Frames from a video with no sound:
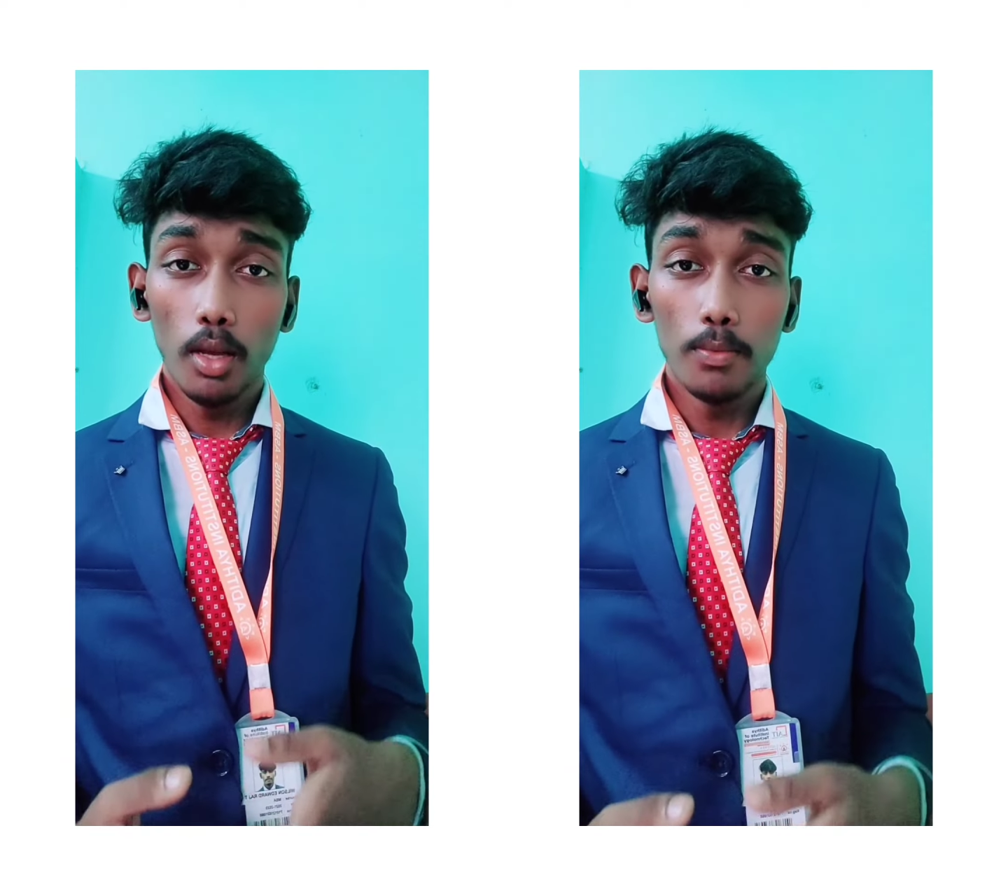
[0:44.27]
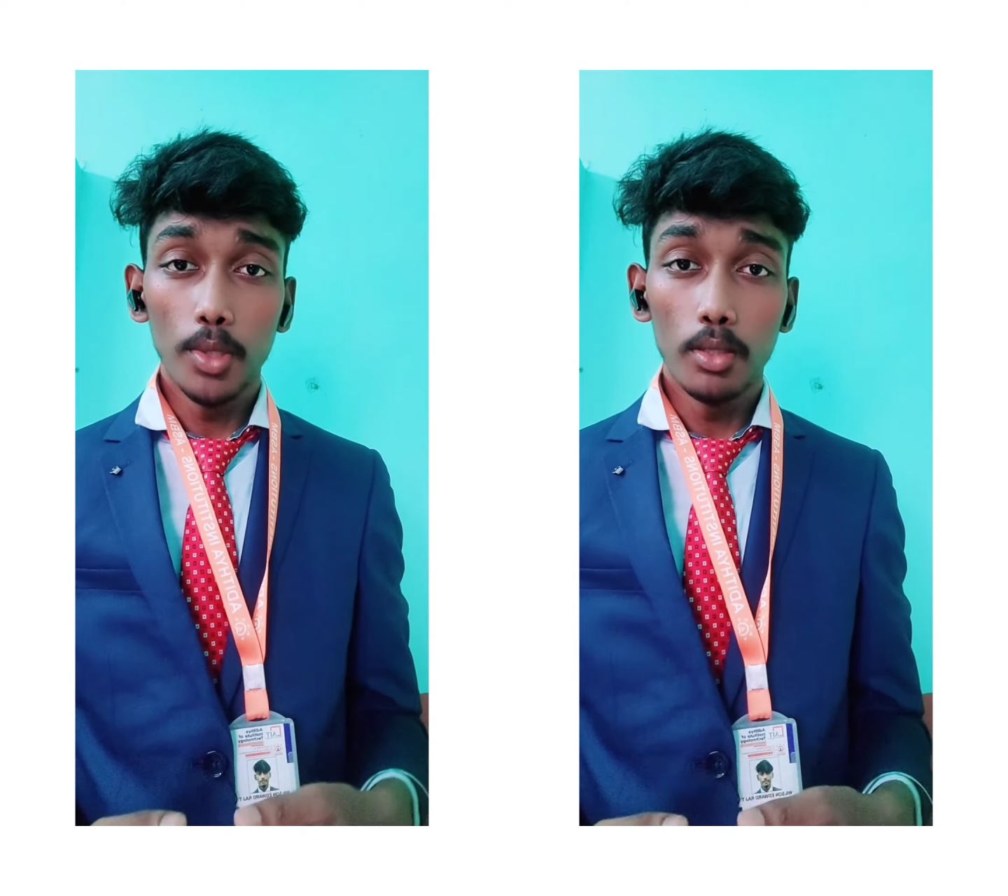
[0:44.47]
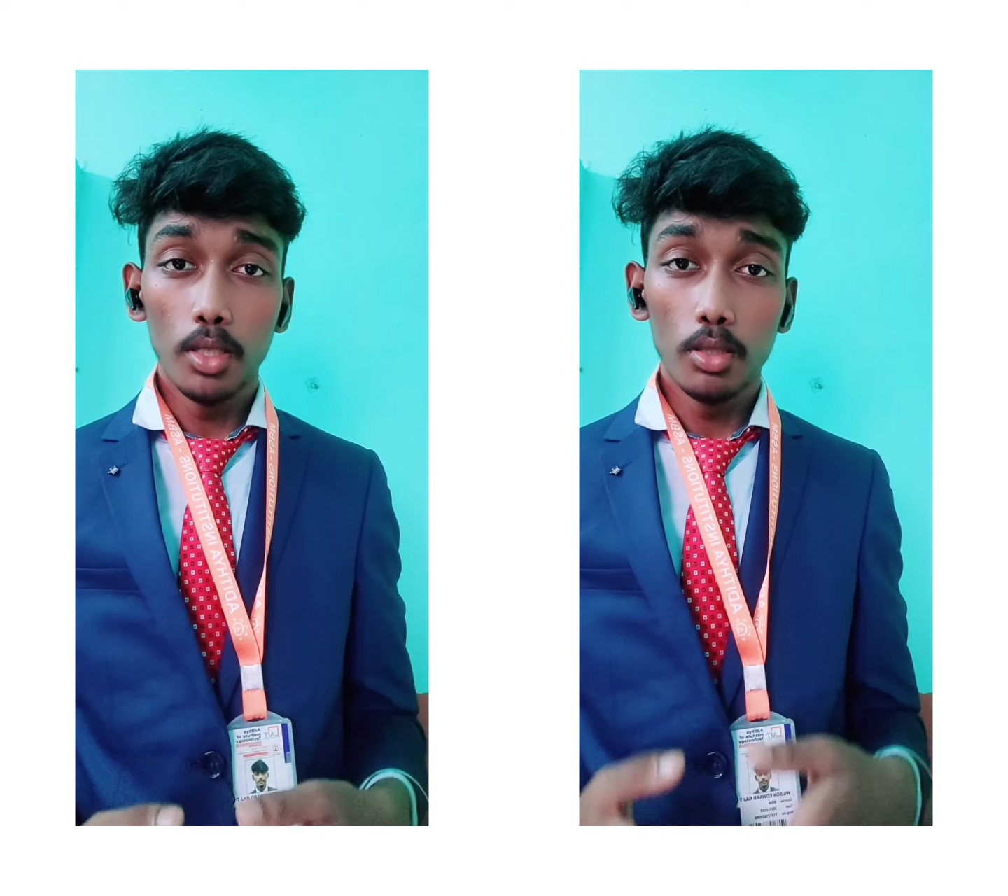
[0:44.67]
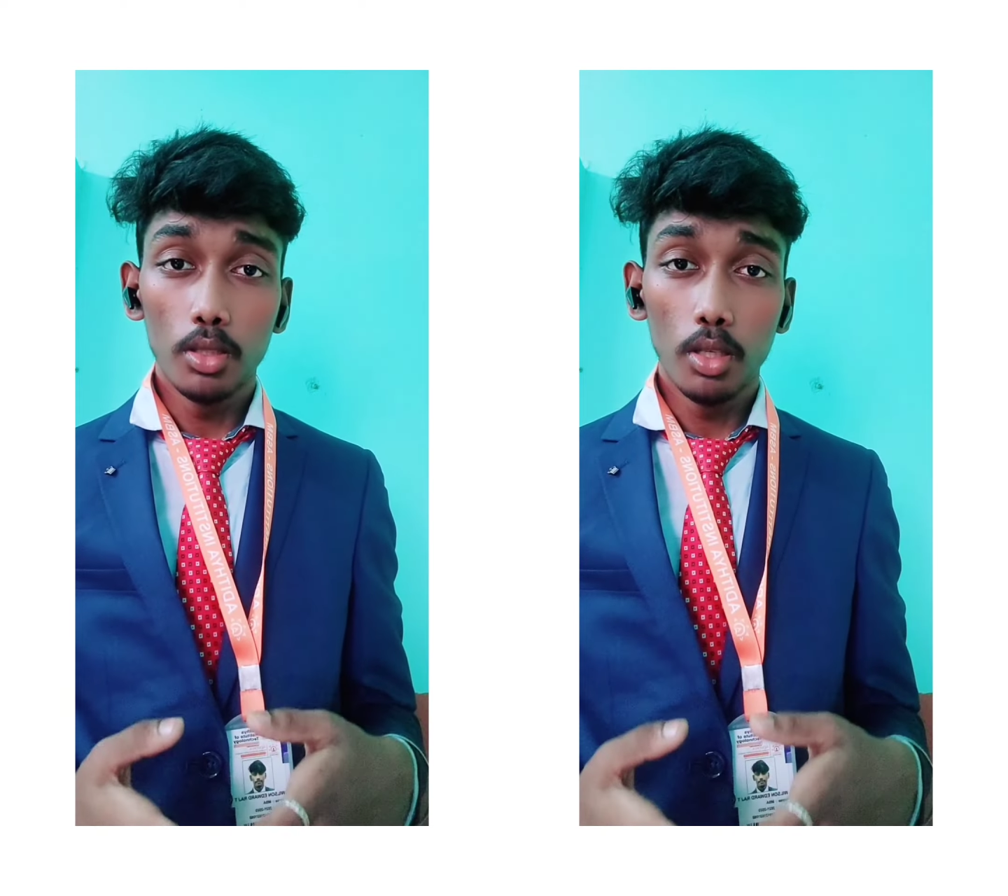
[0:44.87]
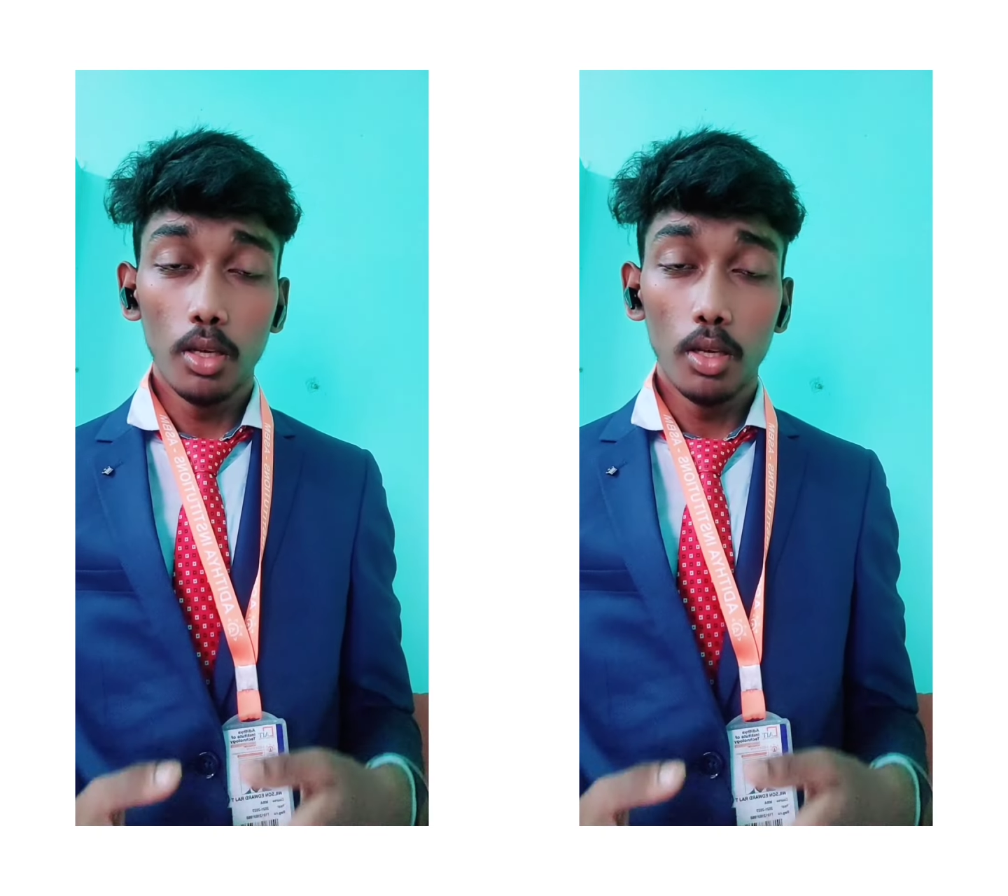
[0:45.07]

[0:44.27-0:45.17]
abilities